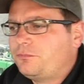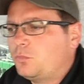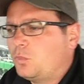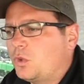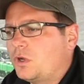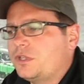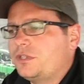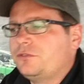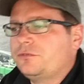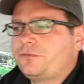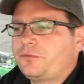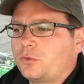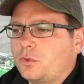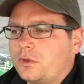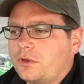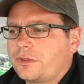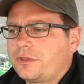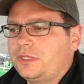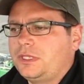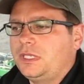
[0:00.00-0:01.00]
One
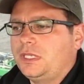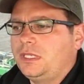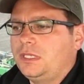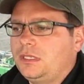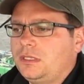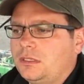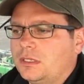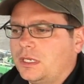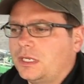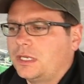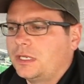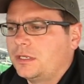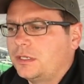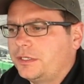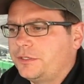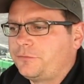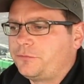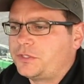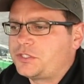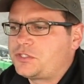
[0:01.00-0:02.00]
for the
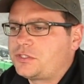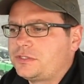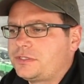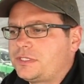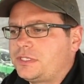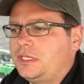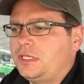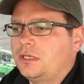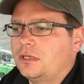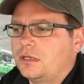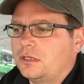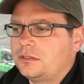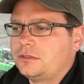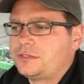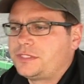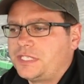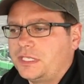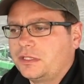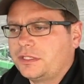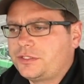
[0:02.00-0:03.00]
efficiency
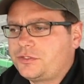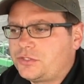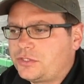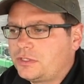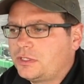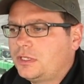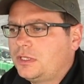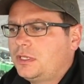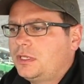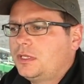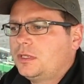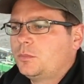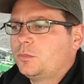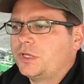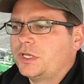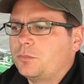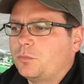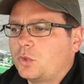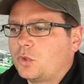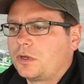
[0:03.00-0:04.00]
on tillage,
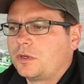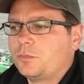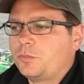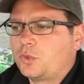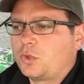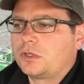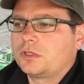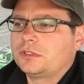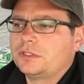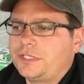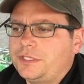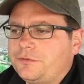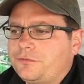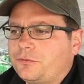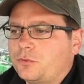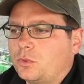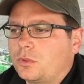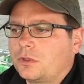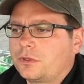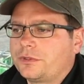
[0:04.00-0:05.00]
but more importantly
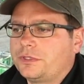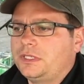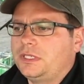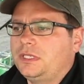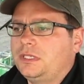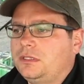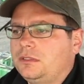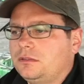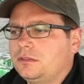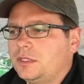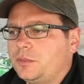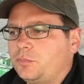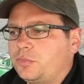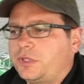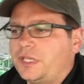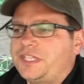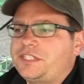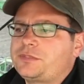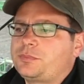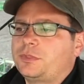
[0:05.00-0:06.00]
for the
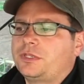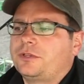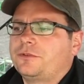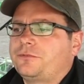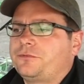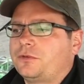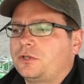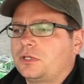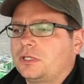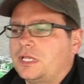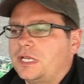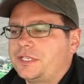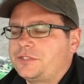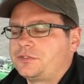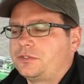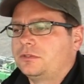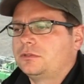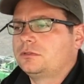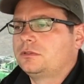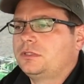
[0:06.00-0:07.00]
placement of
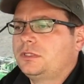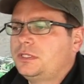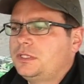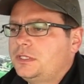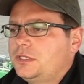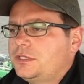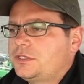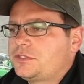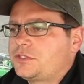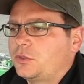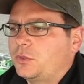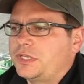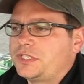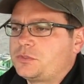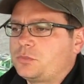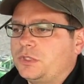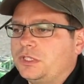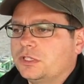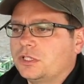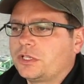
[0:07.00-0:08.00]
fertilizer. So
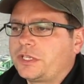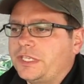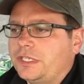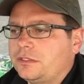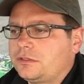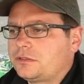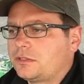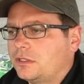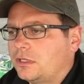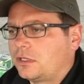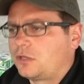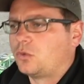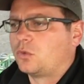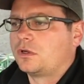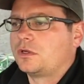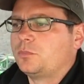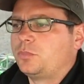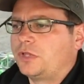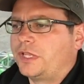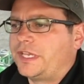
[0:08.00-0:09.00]
as we look at a
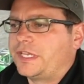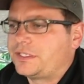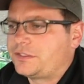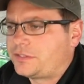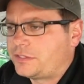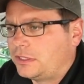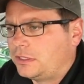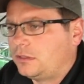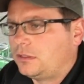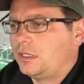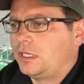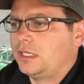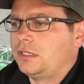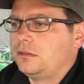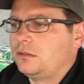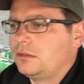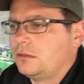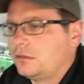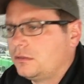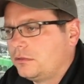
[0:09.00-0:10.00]
corn plant
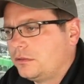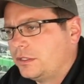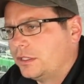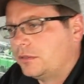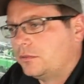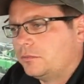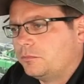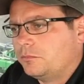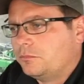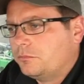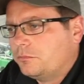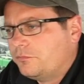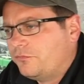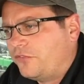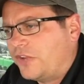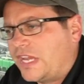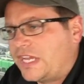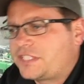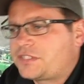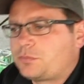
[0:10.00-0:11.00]
and the
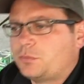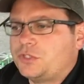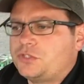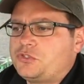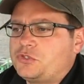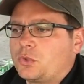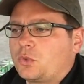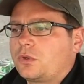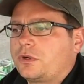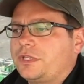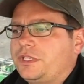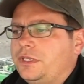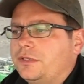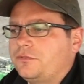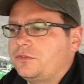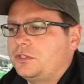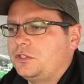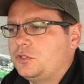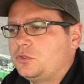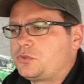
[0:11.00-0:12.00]
vast majority
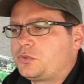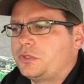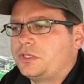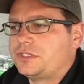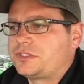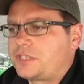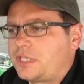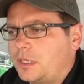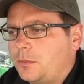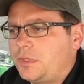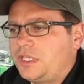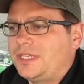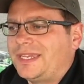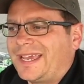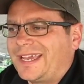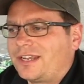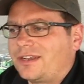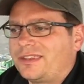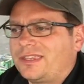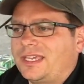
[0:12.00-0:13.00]
of the nutrients coming
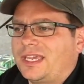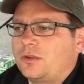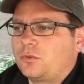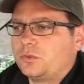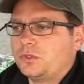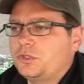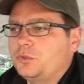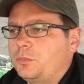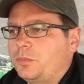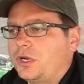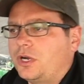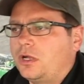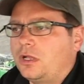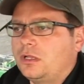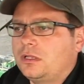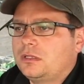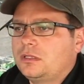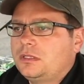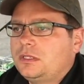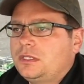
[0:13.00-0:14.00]
out of that root ball